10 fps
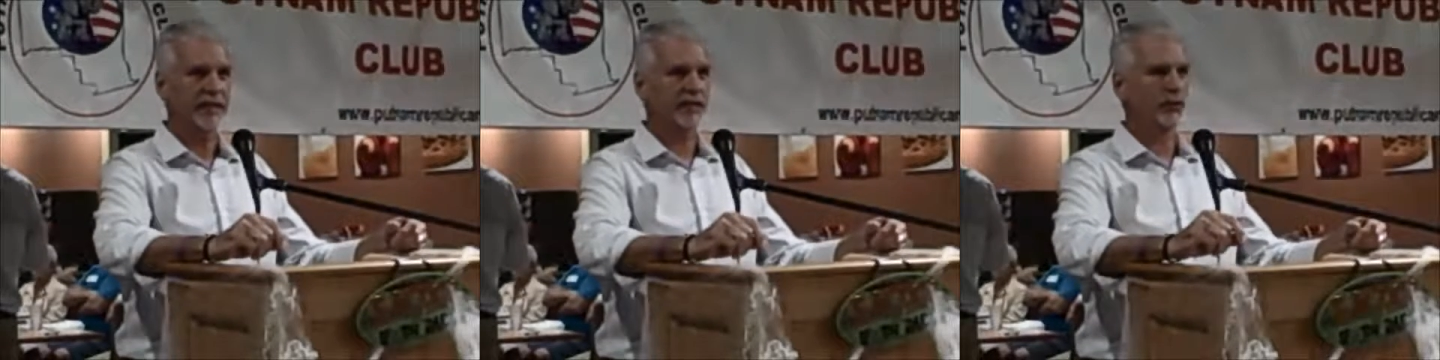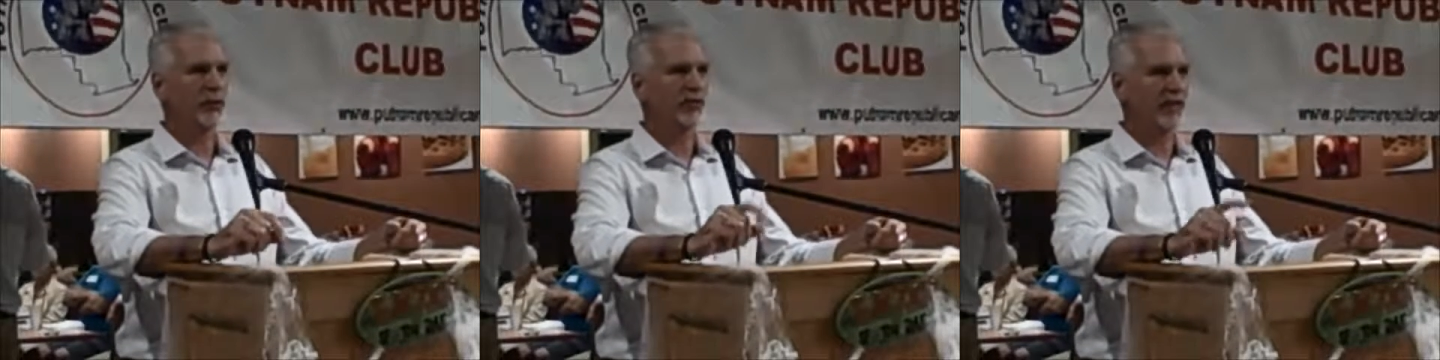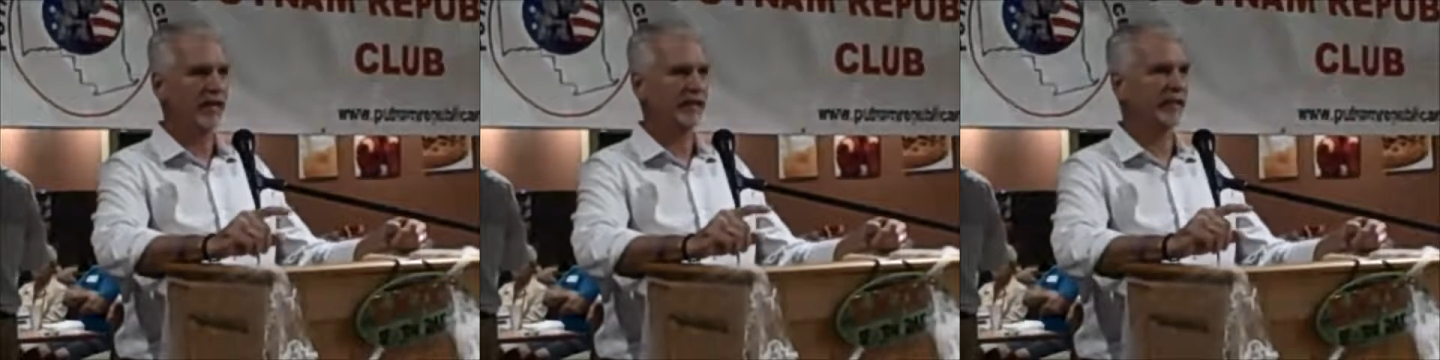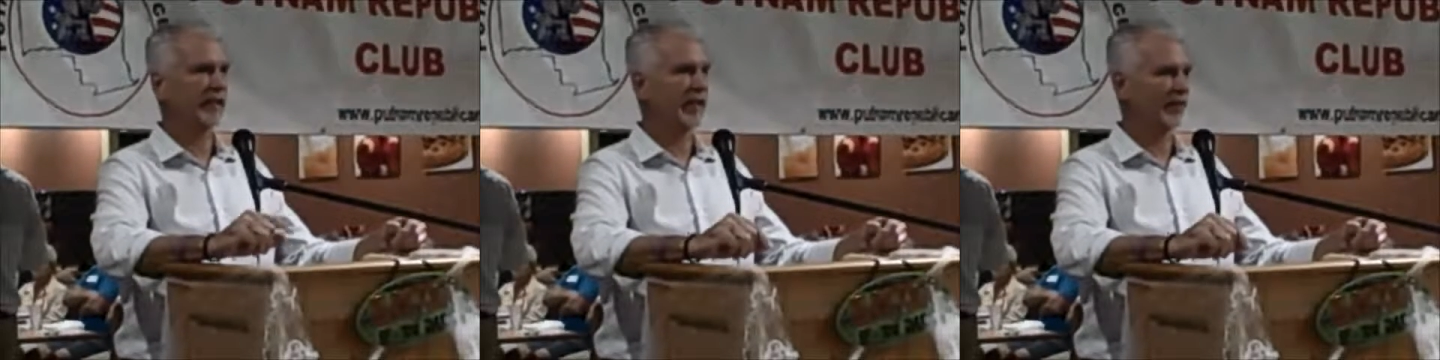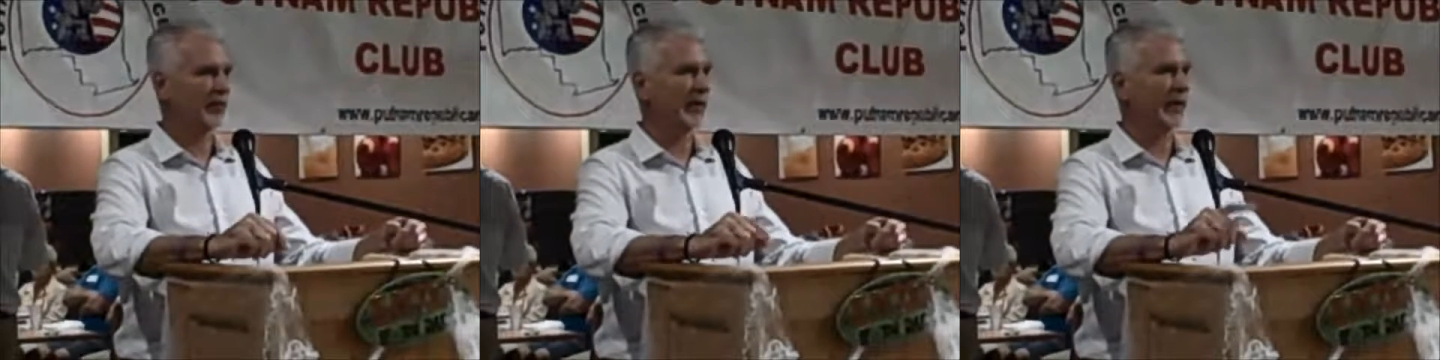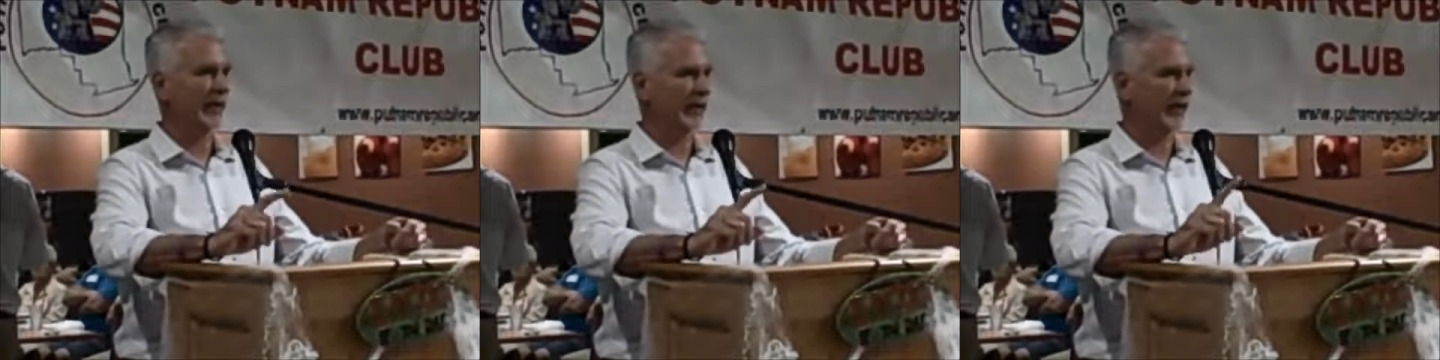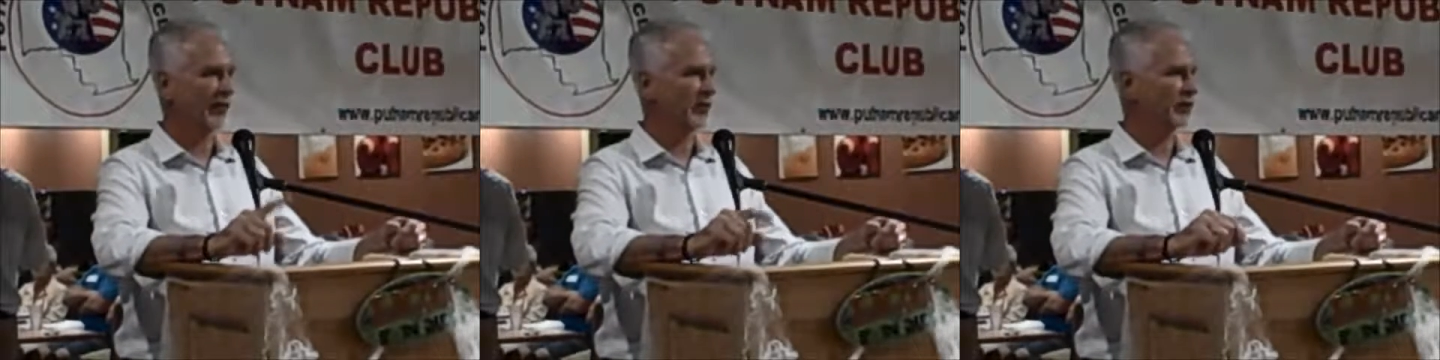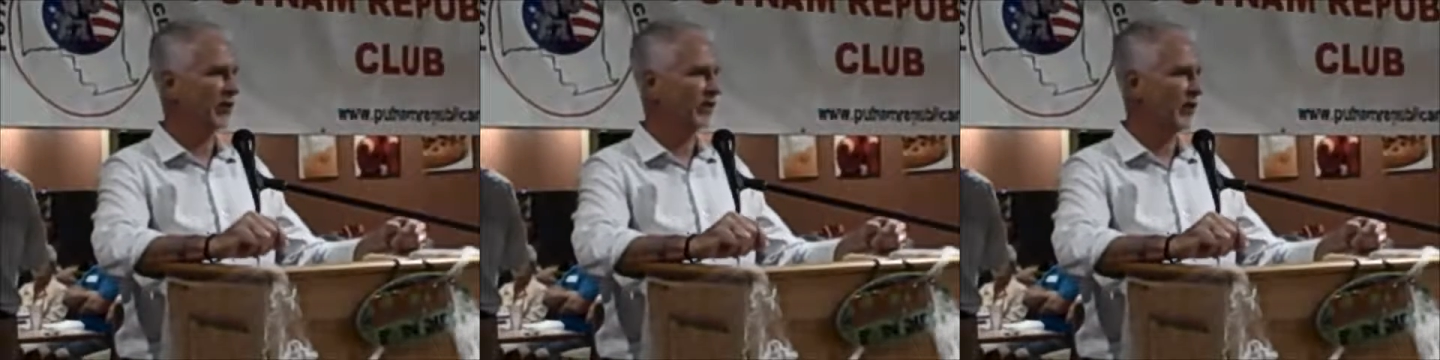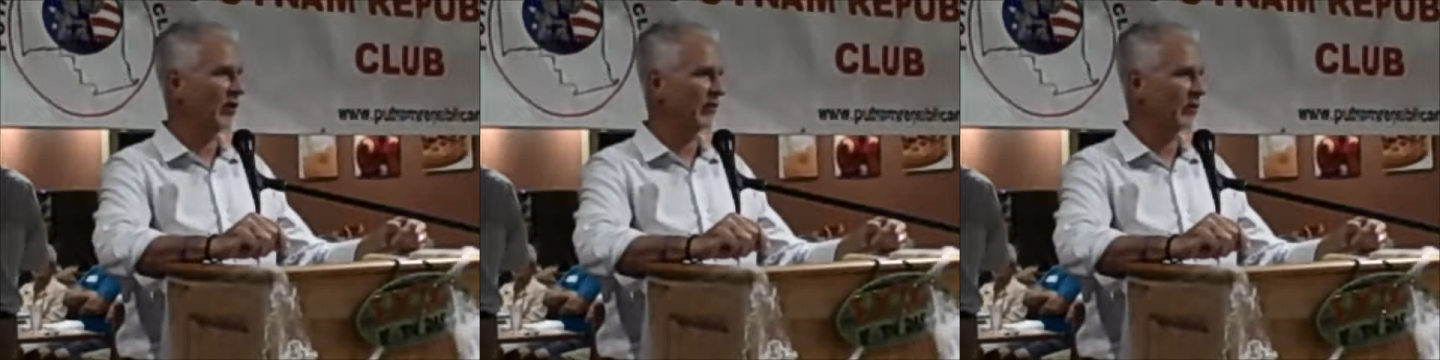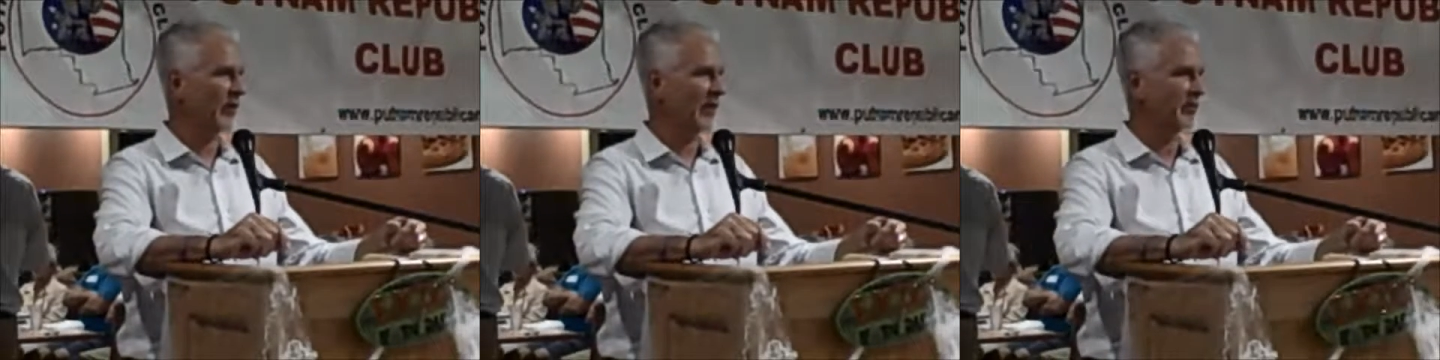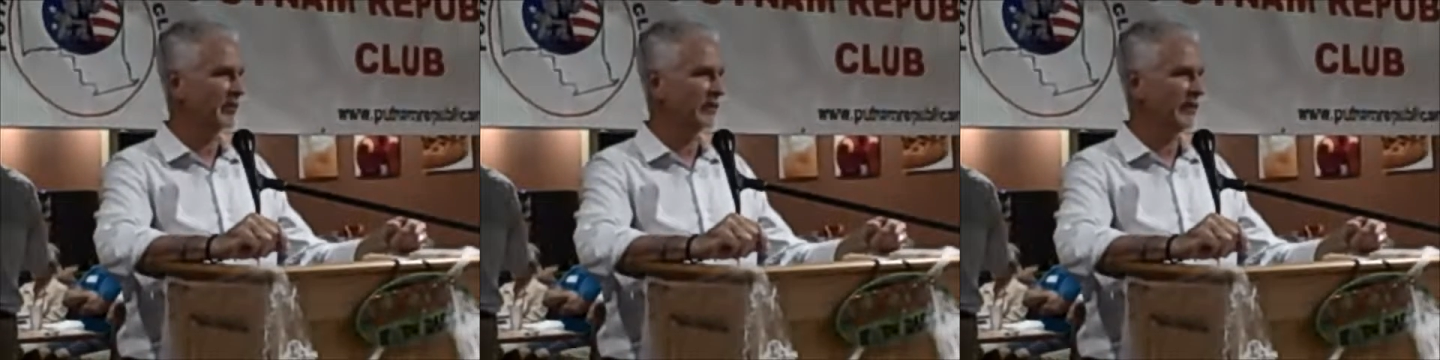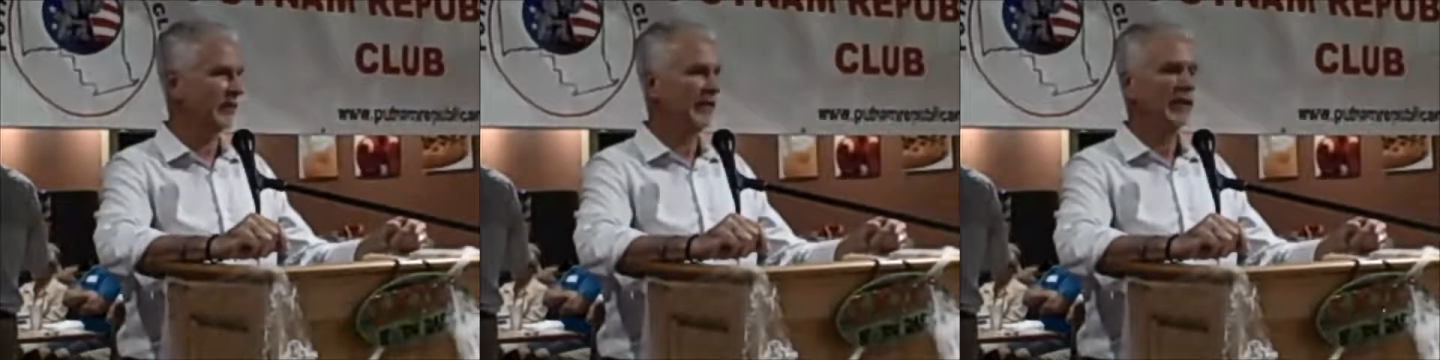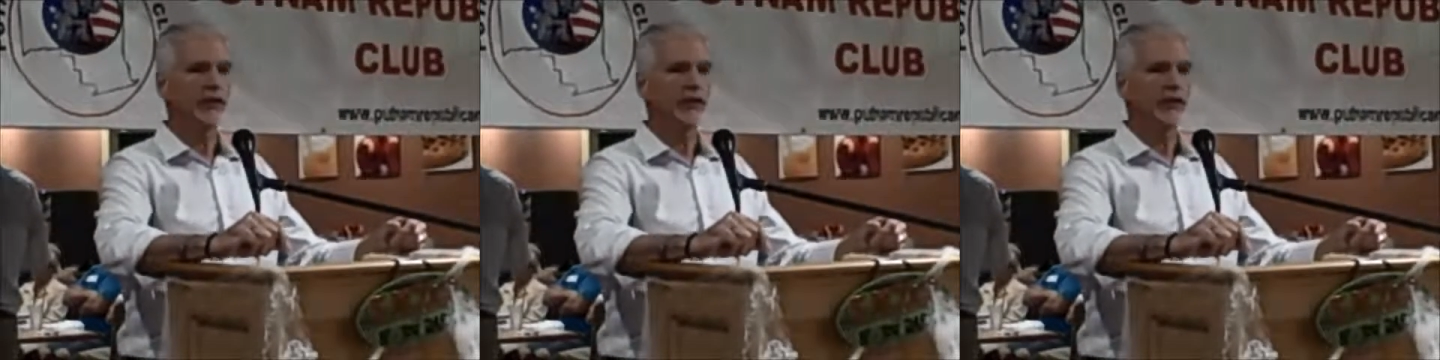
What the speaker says: is to invest in the government and let the government solve all of our problems.